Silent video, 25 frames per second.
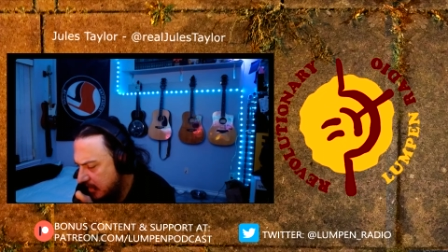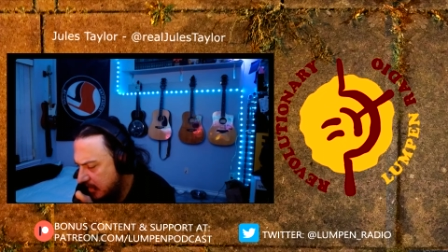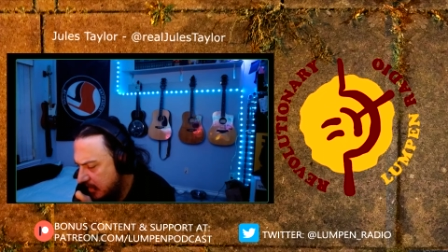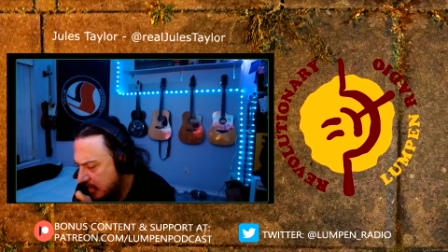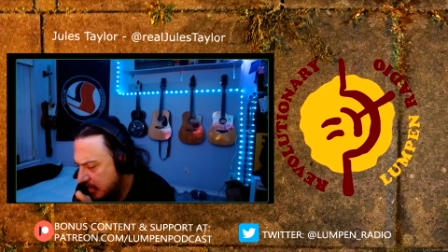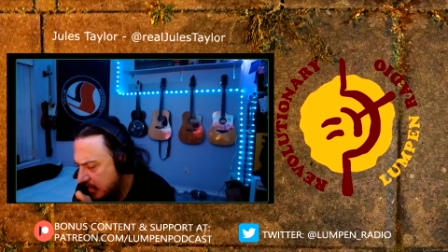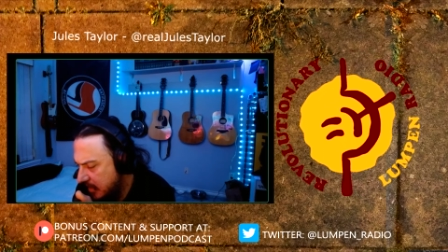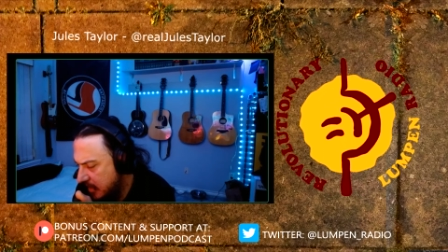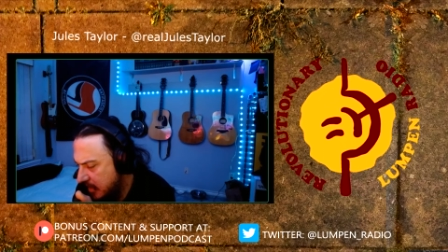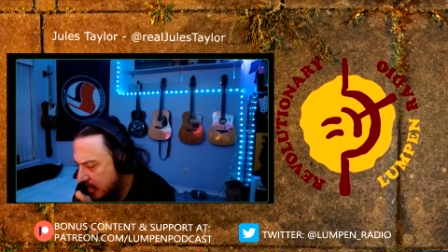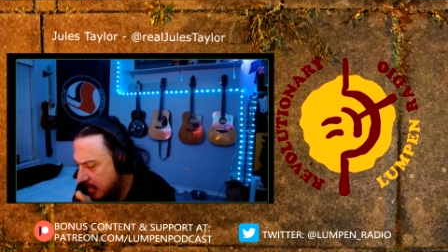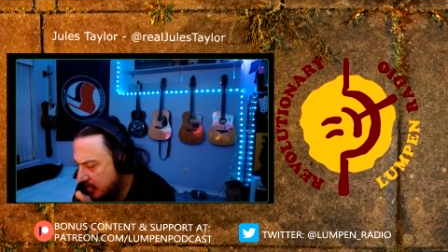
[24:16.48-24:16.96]

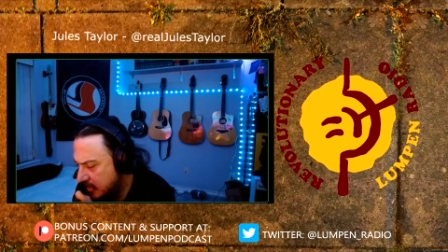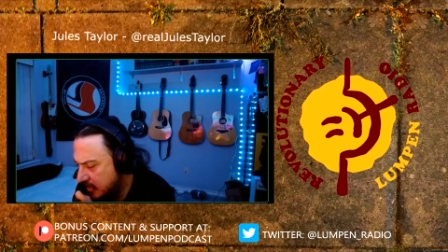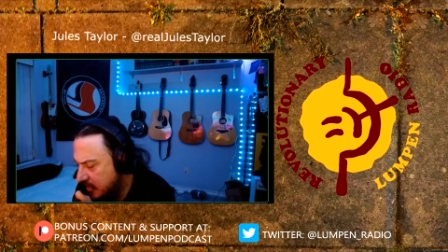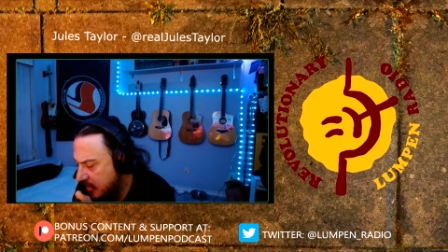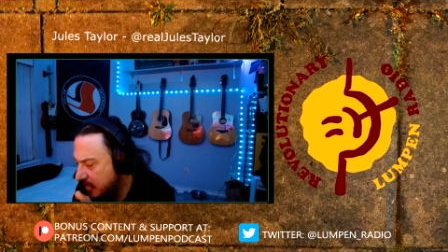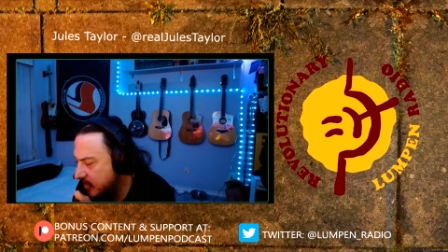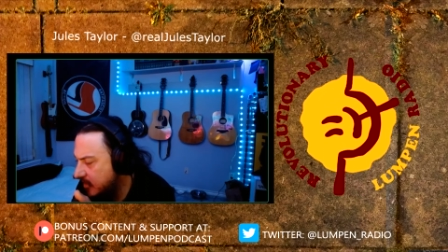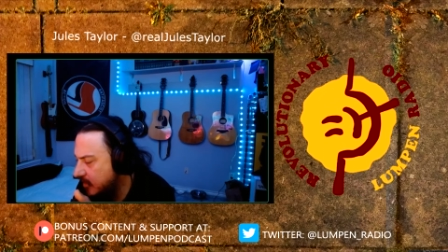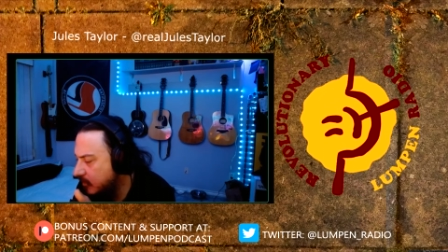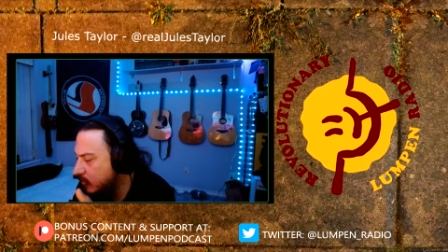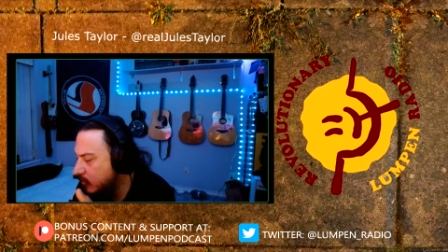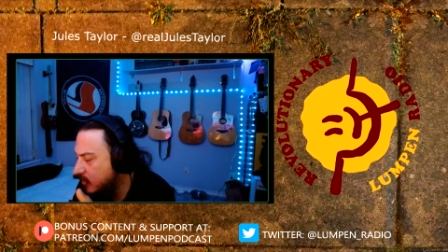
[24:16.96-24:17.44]

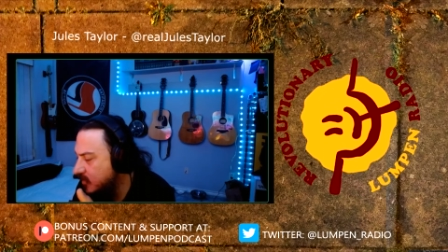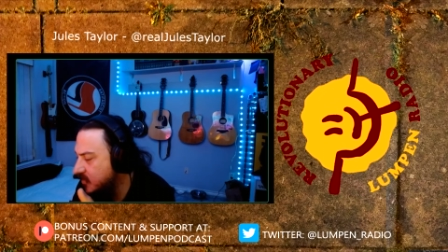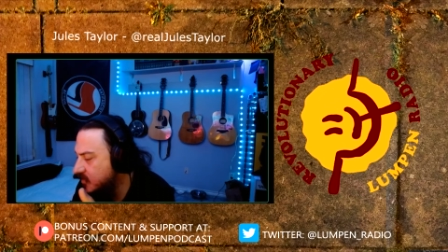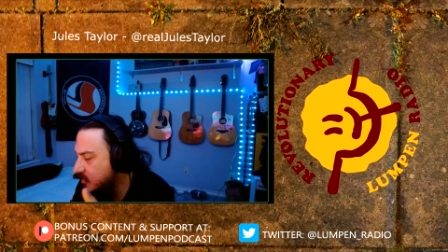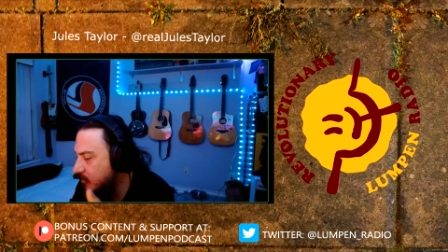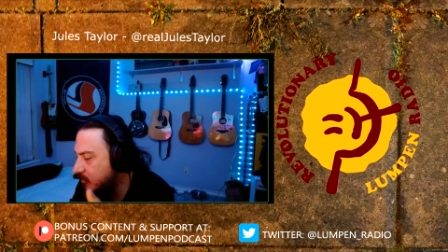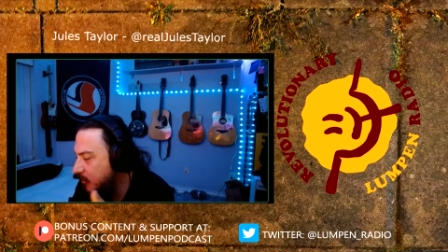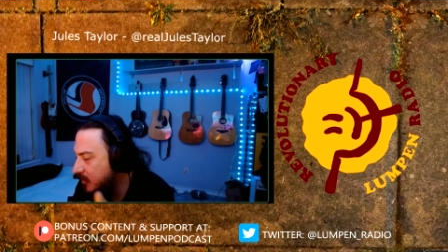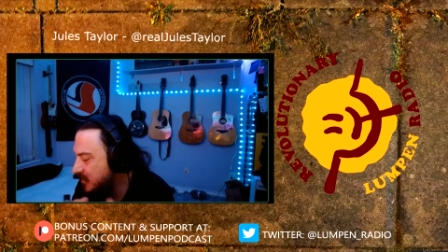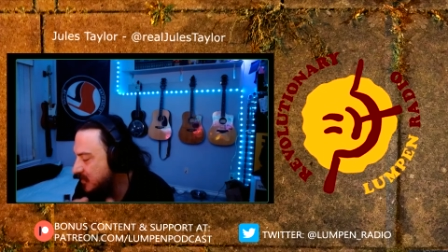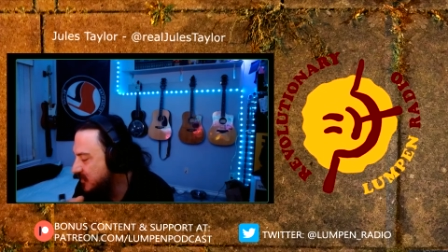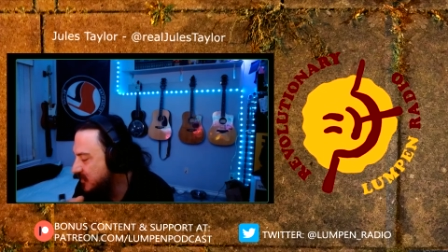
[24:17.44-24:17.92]
it did what
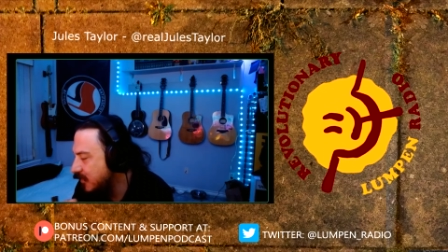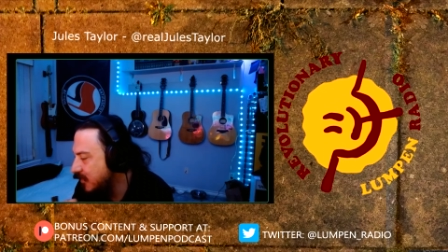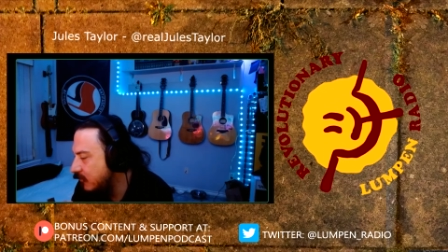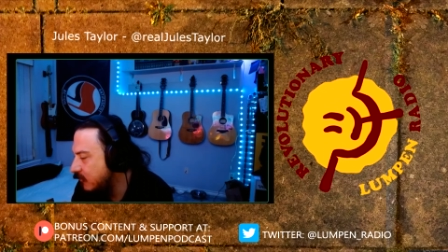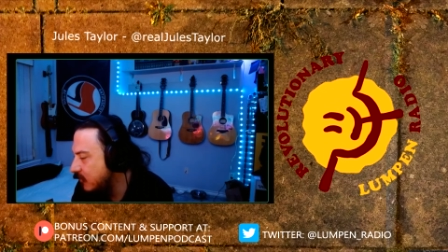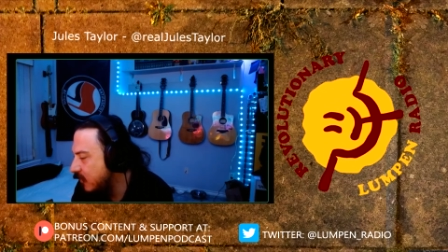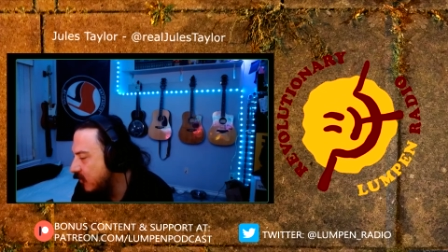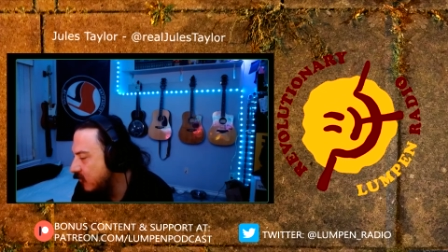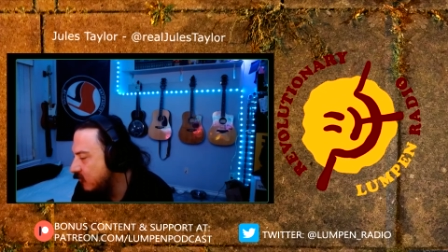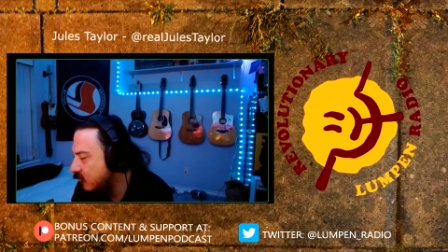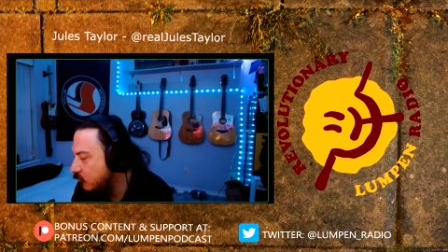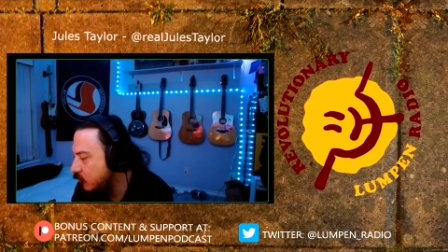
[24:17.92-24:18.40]

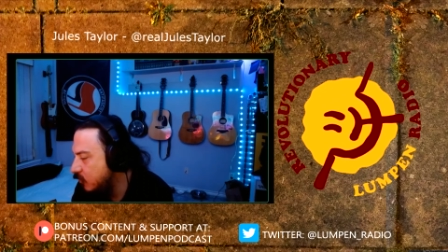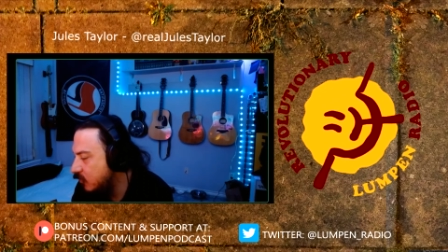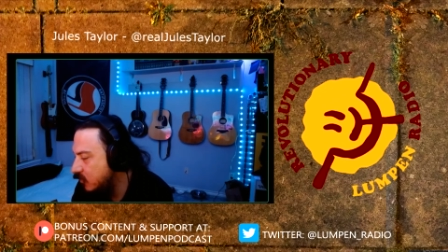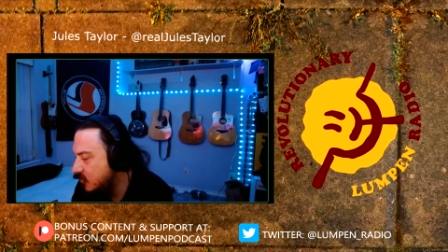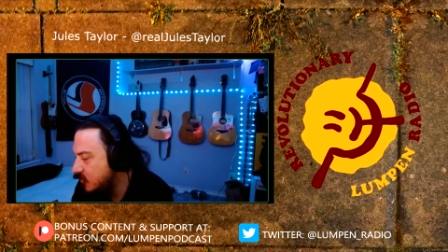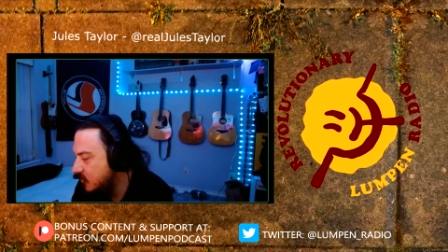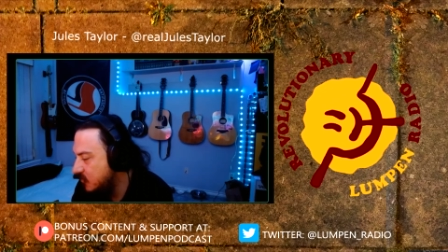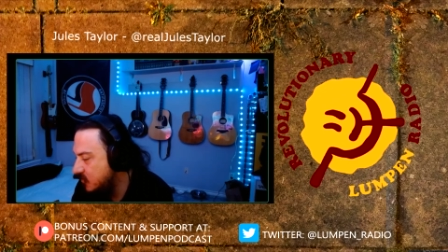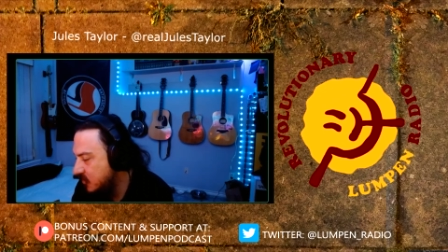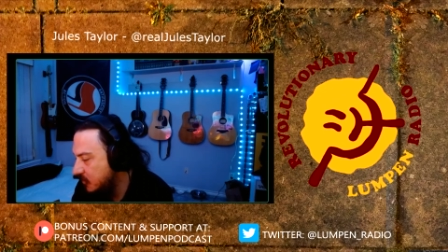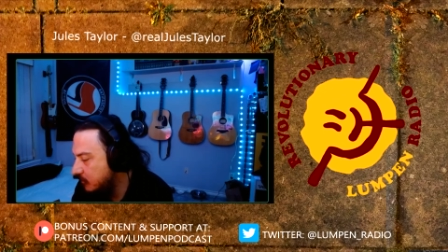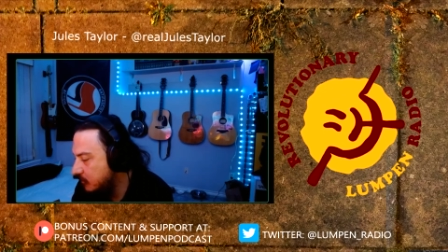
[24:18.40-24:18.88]
self help
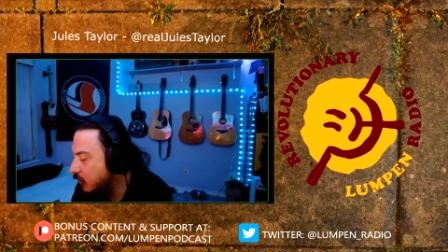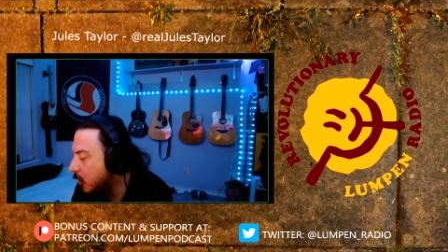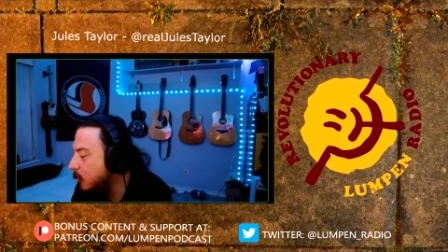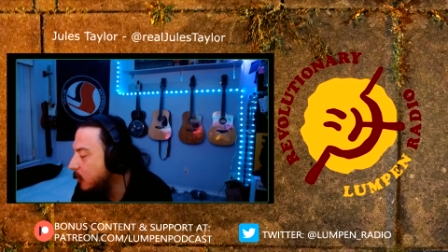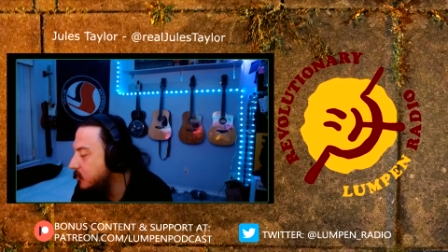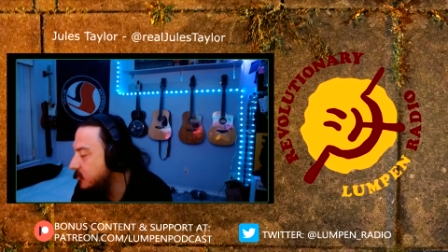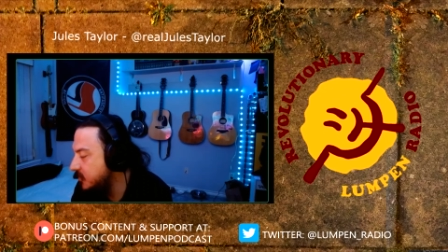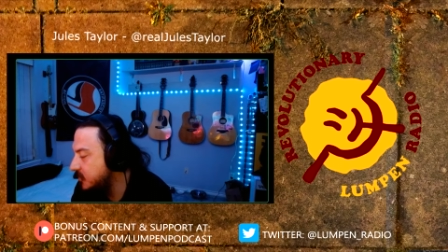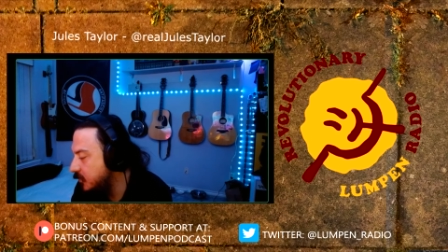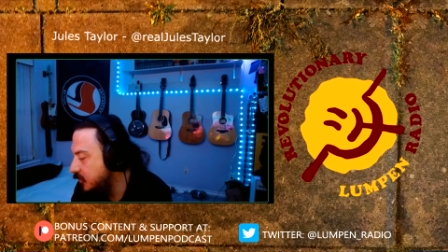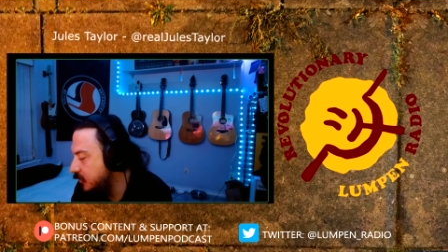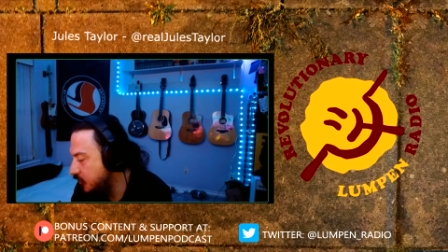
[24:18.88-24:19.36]
books are
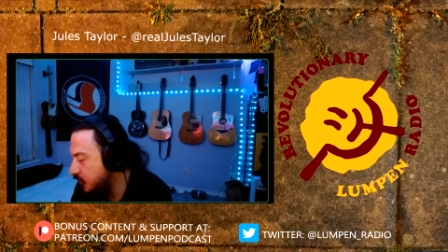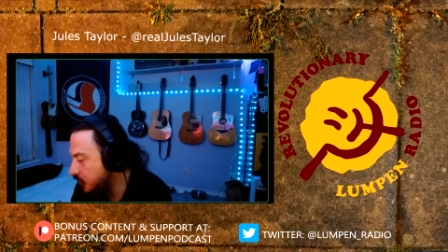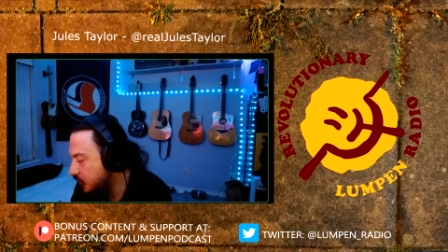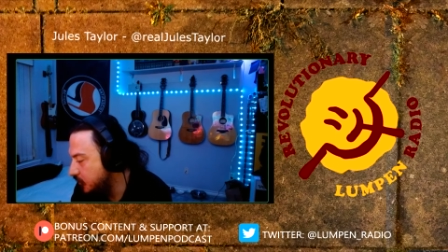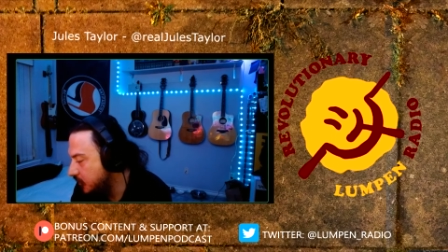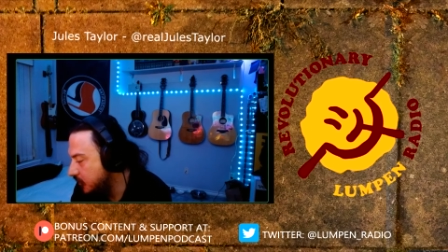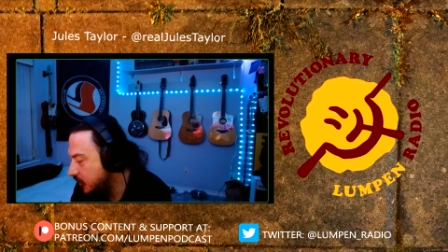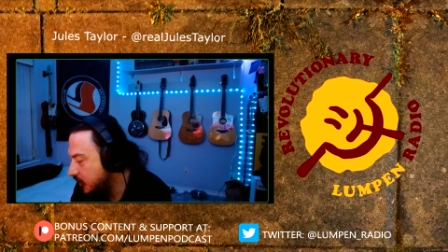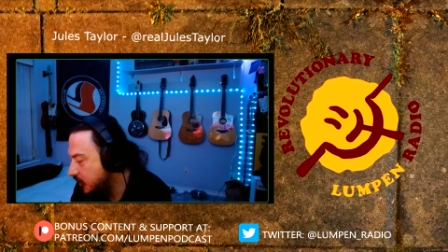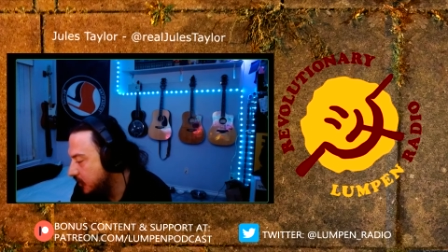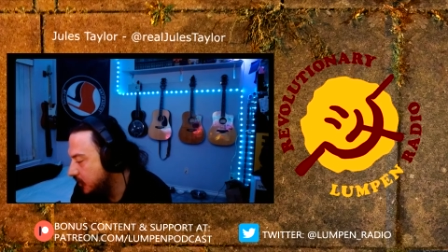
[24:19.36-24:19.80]
supposed to do,